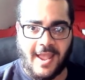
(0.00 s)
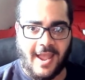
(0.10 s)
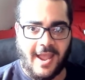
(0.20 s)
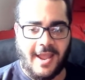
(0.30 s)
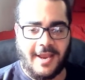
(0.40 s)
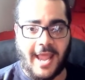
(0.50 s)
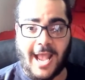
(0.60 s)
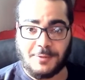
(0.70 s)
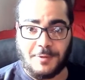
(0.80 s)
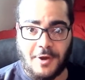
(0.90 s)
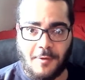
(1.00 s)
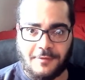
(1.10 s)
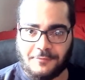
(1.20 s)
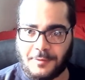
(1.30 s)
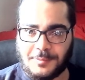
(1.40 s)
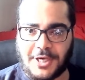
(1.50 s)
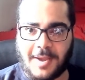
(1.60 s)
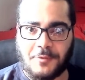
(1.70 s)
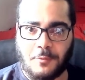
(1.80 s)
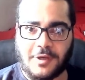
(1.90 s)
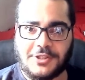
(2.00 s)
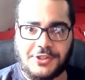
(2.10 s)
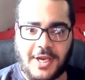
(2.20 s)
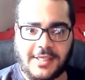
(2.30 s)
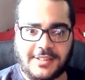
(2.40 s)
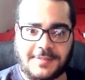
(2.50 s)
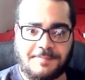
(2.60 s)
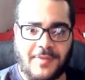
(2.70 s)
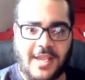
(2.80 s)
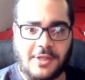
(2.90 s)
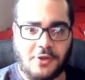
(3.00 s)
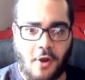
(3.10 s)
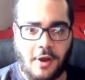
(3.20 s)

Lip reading: And as we know from chapter 1, Shanks, he taught